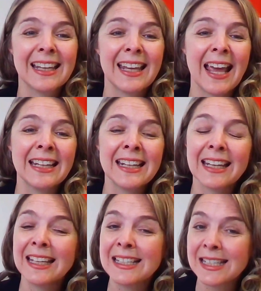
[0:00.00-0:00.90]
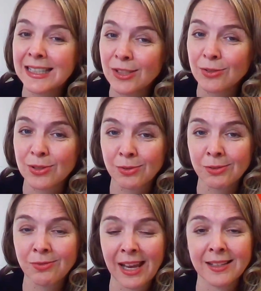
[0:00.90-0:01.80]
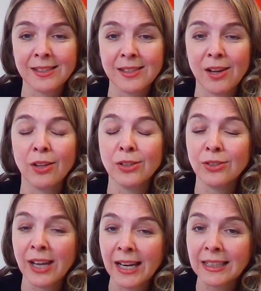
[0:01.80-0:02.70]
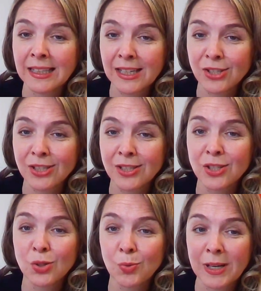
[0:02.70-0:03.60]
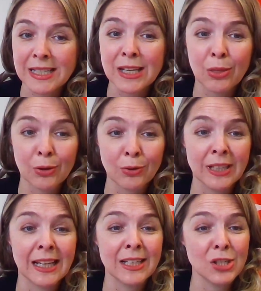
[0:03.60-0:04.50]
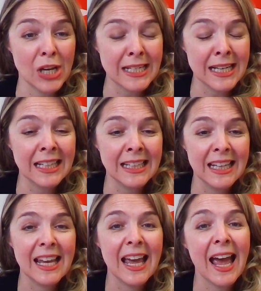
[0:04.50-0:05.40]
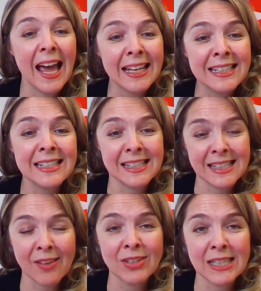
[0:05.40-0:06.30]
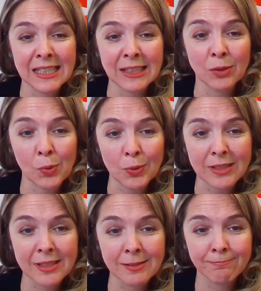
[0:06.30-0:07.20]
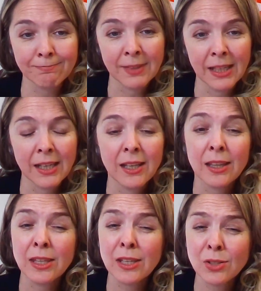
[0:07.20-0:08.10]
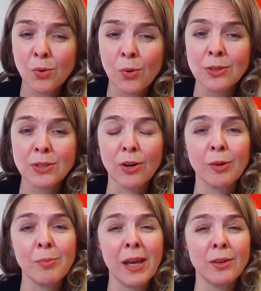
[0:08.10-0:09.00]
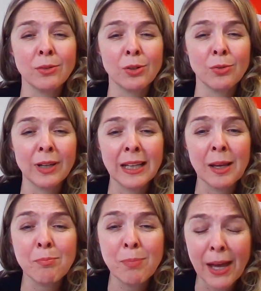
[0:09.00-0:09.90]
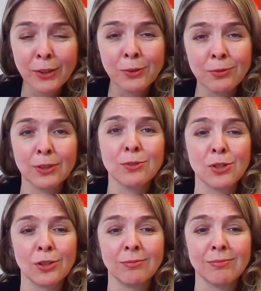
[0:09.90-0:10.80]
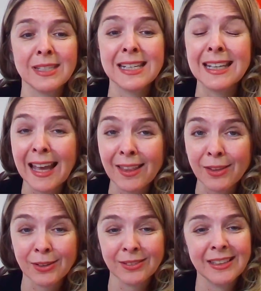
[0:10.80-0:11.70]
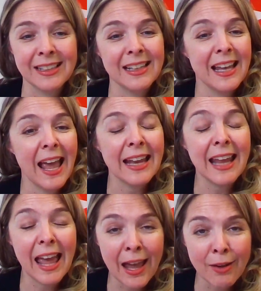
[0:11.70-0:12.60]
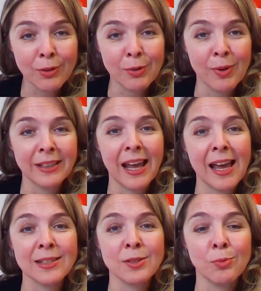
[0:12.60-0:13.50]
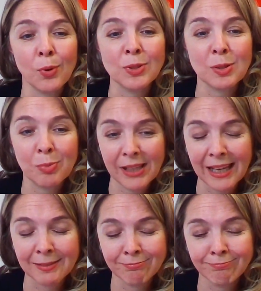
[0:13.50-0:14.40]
Canada continues to advance on the United Nations 2030 Agenda and its 17 goals. These goals are about creating a better future together and everyone has a role to play.